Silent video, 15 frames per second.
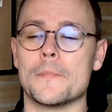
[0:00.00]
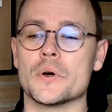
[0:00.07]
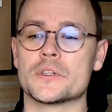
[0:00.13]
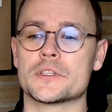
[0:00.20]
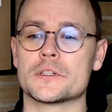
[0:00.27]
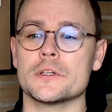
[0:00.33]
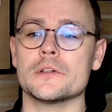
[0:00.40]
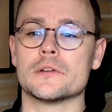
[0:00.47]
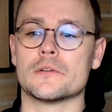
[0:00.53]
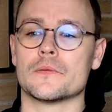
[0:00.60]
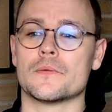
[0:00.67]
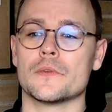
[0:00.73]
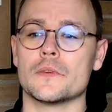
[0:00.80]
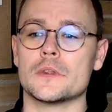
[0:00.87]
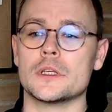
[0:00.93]
but still,
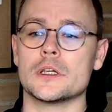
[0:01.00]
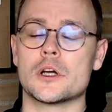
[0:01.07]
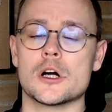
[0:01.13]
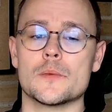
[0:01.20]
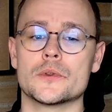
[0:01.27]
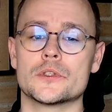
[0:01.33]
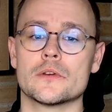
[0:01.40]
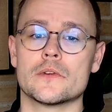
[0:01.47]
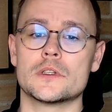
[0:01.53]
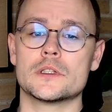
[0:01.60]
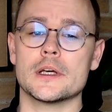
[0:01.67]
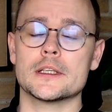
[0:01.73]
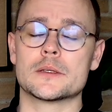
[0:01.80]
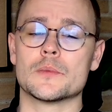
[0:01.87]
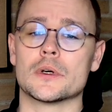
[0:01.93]
the common service
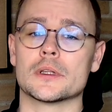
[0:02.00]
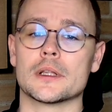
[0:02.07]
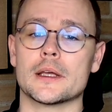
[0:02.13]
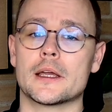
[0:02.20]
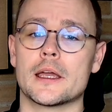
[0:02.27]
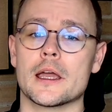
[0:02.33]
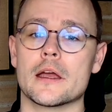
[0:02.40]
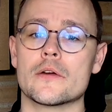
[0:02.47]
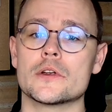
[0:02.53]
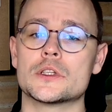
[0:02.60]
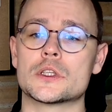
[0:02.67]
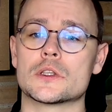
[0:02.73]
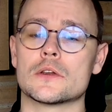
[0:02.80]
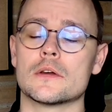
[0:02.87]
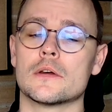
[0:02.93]
data model, it
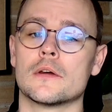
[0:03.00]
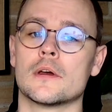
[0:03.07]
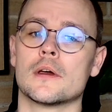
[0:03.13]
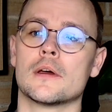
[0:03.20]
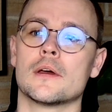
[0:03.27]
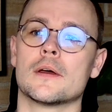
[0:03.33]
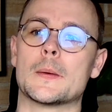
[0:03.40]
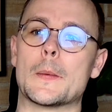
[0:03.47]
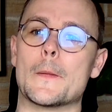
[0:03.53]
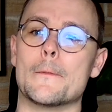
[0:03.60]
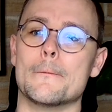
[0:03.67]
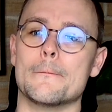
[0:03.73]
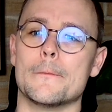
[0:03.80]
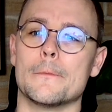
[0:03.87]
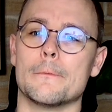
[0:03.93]
carries
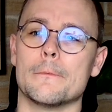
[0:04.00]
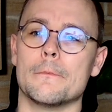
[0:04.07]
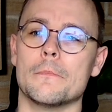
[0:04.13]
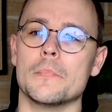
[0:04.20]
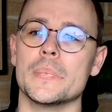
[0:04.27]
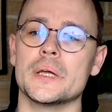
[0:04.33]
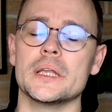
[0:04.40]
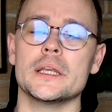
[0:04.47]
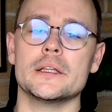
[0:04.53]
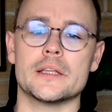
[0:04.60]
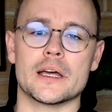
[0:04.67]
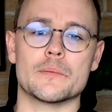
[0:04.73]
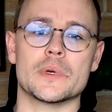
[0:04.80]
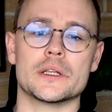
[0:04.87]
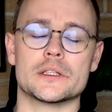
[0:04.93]
many
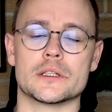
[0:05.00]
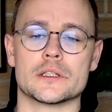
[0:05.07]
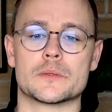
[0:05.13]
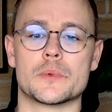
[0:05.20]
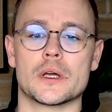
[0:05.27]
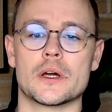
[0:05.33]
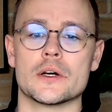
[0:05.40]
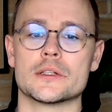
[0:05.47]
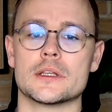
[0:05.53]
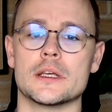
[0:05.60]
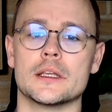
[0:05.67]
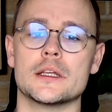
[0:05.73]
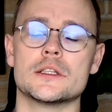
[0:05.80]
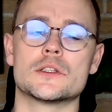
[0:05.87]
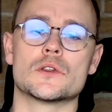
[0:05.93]
dimensions because
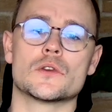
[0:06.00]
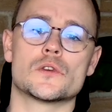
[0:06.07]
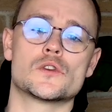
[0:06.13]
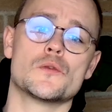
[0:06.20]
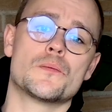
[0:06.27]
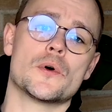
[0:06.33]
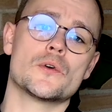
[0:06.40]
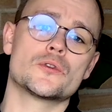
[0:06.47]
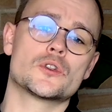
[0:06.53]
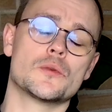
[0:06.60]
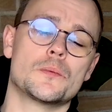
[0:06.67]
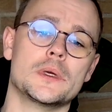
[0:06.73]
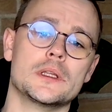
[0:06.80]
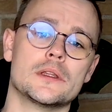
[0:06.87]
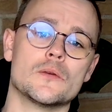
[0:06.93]
it is supposed
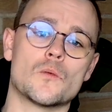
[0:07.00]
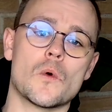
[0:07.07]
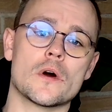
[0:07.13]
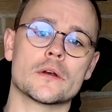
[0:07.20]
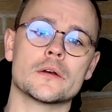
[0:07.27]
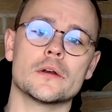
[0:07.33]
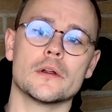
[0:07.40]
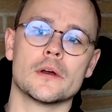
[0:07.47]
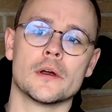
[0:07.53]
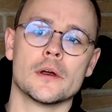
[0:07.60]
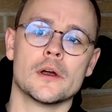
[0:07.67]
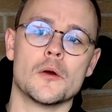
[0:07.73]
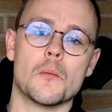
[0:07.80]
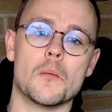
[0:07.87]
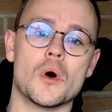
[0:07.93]
to be the one
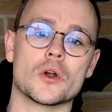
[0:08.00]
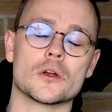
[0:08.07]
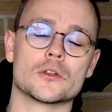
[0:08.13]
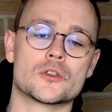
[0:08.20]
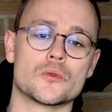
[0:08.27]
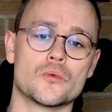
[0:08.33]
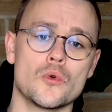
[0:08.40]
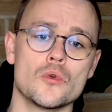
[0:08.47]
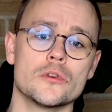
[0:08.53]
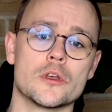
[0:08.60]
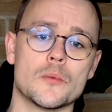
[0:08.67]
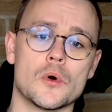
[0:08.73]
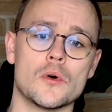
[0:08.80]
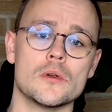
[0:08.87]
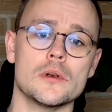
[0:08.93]
model to rule
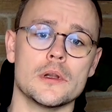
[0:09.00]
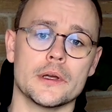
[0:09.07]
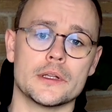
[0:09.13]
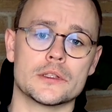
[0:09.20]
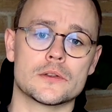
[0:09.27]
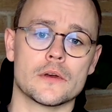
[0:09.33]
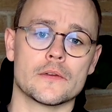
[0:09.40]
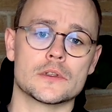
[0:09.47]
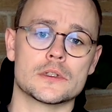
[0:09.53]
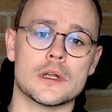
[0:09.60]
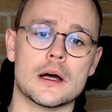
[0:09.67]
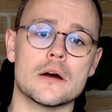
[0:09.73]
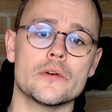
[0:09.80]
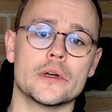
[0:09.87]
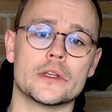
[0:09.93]
them all in
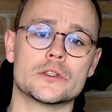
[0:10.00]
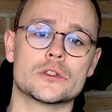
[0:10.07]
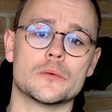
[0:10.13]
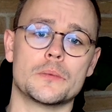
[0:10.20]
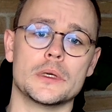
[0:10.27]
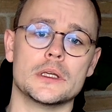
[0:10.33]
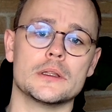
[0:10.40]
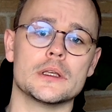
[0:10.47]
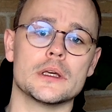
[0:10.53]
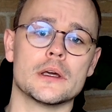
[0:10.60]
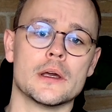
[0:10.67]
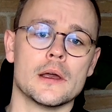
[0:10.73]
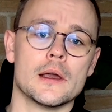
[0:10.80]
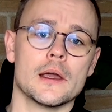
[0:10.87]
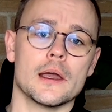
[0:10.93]
ServiceNow. It is to be
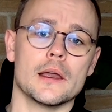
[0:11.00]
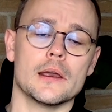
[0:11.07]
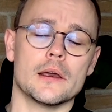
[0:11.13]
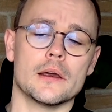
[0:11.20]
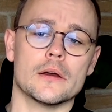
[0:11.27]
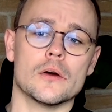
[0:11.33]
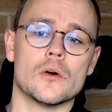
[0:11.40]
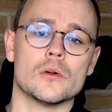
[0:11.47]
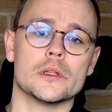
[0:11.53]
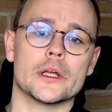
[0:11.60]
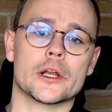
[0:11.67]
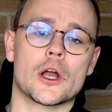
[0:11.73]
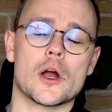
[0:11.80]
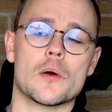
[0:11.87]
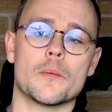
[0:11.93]
the
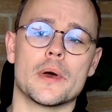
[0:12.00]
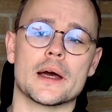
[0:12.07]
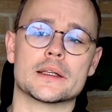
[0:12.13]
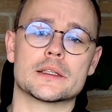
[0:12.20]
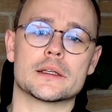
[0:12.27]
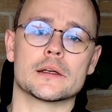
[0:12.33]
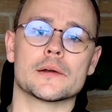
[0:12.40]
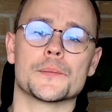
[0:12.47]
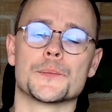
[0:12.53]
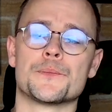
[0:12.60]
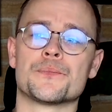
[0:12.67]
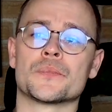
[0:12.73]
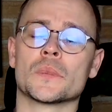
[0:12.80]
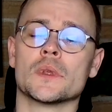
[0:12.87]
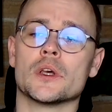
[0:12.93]
all-encompassing
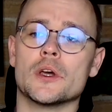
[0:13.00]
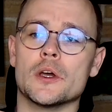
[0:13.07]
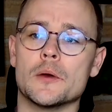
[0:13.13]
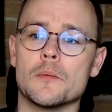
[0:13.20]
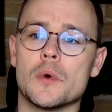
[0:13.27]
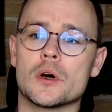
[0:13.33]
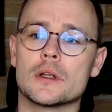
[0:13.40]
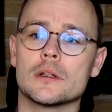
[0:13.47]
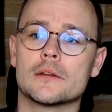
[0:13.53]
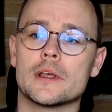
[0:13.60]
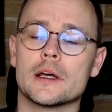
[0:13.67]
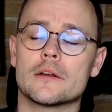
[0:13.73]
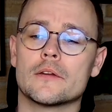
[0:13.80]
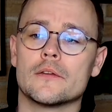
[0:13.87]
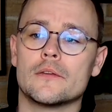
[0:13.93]
model
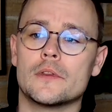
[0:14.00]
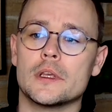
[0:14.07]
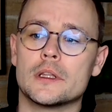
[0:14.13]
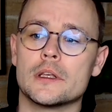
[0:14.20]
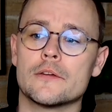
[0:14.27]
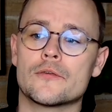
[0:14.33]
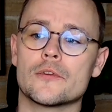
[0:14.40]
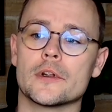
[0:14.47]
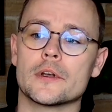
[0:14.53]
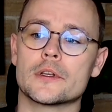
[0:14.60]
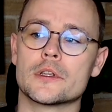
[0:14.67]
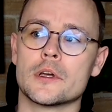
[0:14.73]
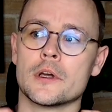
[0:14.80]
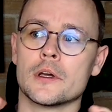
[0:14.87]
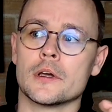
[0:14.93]
that the different